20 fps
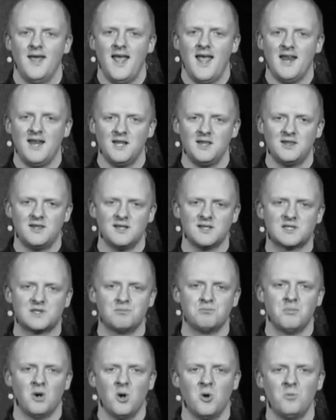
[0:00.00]
And in this
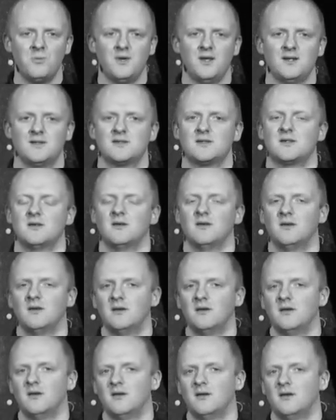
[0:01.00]
moment,
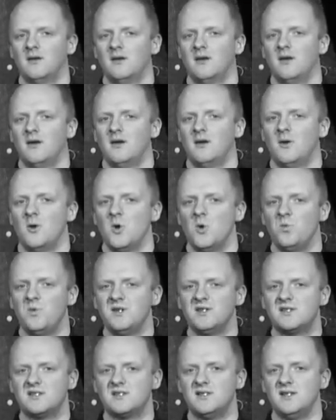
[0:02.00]

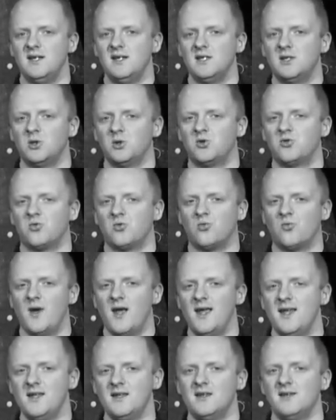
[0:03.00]
we see the
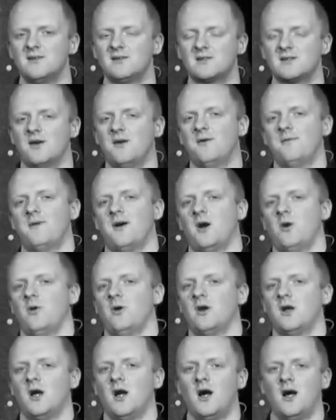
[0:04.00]
greatness of
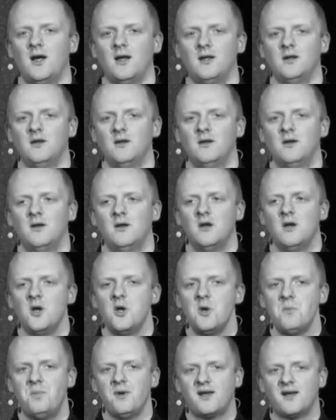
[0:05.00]
our God
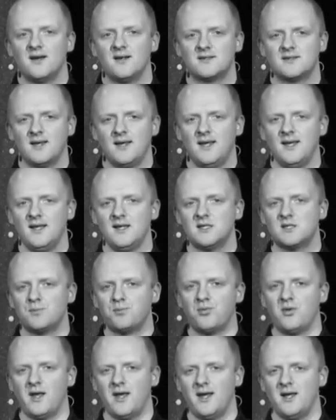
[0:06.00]
because his
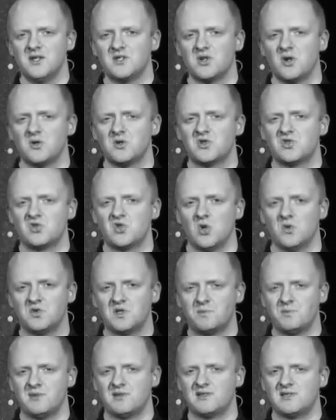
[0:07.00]
plans are so
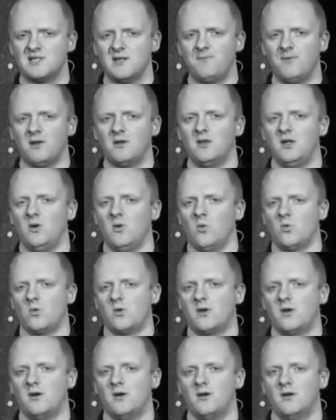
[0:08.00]
specifically
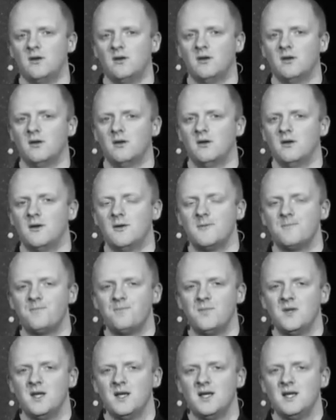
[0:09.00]
ordered.
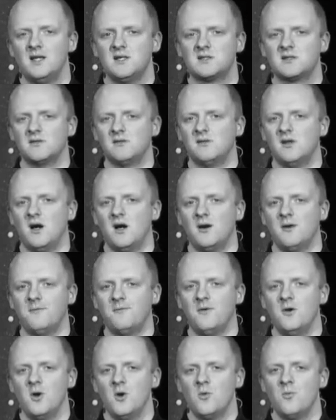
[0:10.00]
His
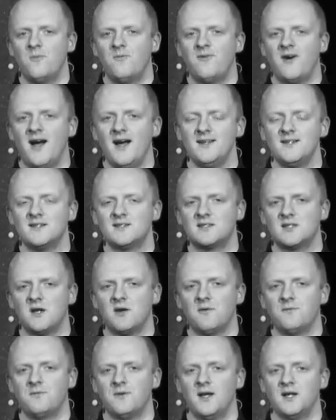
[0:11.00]
love finds
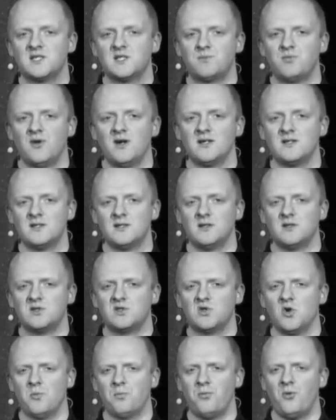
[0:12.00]
itself expressed
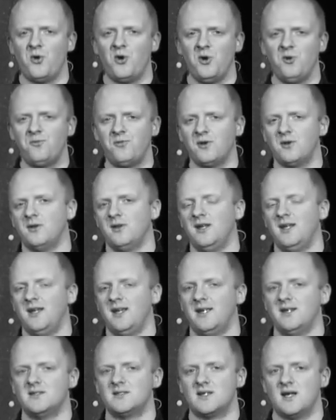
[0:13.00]
so
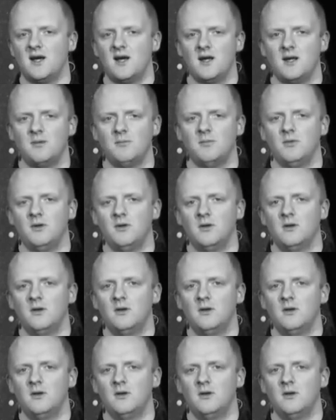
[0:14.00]
perfectly in time